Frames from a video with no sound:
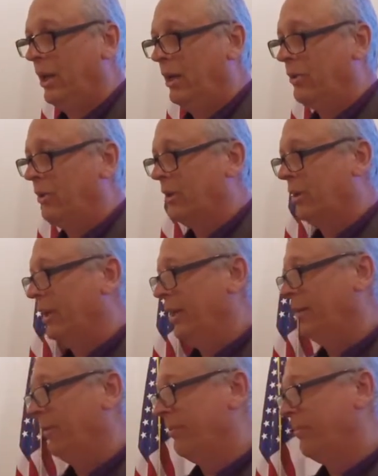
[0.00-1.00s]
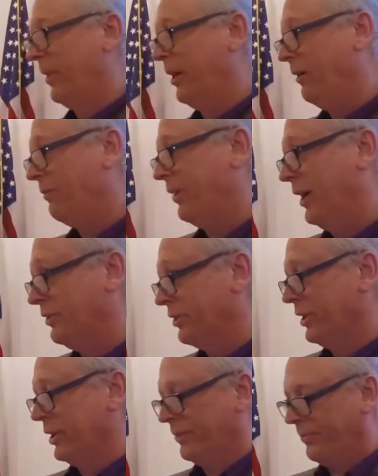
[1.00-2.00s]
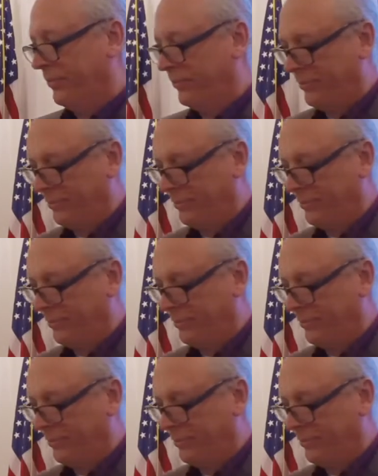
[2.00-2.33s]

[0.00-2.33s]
it, in paraphrasing it,